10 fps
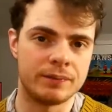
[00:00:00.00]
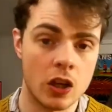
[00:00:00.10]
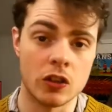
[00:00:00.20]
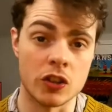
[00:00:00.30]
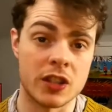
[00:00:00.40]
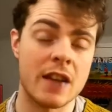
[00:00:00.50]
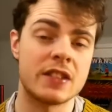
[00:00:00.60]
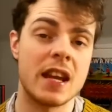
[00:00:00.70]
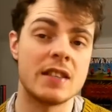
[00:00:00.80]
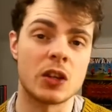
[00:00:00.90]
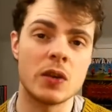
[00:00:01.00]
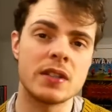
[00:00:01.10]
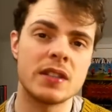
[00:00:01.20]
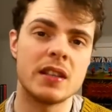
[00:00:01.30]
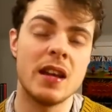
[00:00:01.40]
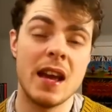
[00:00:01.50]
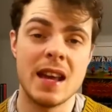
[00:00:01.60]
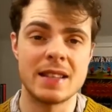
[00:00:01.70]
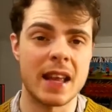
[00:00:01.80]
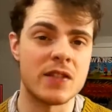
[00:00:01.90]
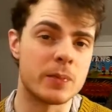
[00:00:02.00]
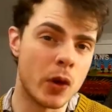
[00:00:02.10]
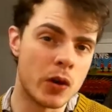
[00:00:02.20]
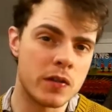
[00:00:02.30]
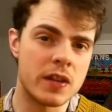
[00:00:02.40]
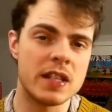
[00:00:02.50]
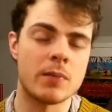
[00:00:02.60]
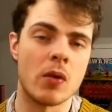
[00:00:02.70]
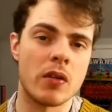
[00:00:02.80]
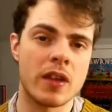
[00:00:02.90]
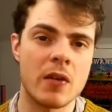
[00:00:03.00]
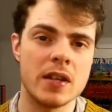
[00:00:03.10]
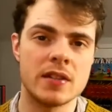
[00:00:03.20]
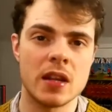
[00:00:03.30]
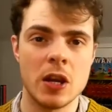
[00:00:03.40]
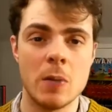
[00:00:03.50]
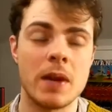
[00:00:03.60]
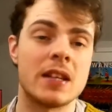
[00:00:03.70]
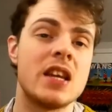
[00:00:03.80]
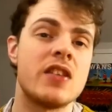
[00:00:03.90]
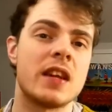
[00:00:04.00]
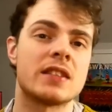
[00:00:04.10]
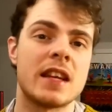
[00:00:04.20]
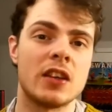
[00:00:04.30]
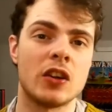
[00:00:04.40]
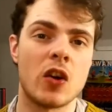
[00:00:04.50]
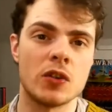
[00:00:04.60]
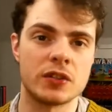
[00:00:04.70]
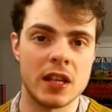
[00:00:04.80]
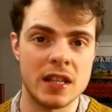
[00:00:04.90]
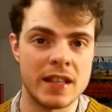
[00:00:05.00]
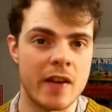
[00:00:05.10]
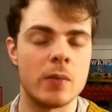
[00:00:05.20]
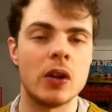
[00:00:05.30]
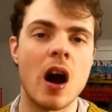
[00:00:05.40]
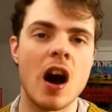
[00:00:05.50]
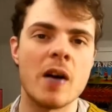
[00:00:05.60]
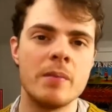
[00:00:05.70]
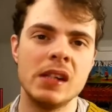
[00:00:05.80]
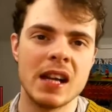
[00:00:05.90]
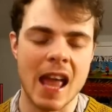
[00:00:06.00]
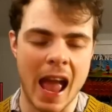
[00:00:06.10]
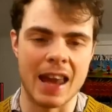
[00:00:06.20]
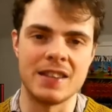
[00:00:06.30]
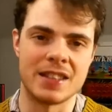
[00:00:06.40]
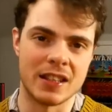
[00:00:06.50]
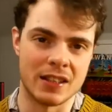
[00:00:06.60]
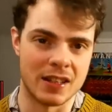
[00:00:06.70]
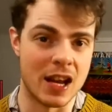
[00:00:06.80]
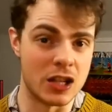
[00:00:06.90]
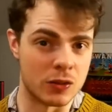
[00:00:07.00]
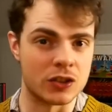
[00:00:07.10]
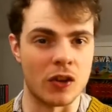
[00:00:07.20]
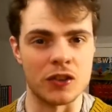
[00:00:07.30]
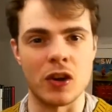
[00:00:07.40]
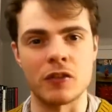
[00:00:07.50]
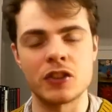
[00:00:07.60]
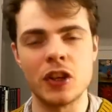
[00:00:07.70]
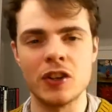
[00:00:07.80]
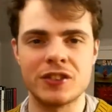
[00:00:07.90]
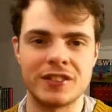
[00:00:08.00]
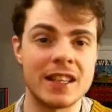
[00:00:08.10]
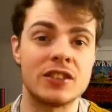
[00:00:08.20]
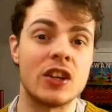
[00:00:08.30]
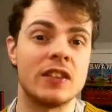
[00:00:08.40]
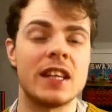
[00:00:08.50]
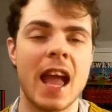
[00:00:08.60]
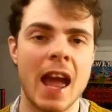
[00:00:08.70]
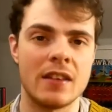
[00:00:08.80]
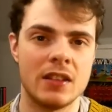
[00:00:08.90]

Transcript: Dostoevsky, as a Christian, is against both of these moral theories because he thinks they can cause terrible harm, and, as Raskolnikov shows, they certainly can.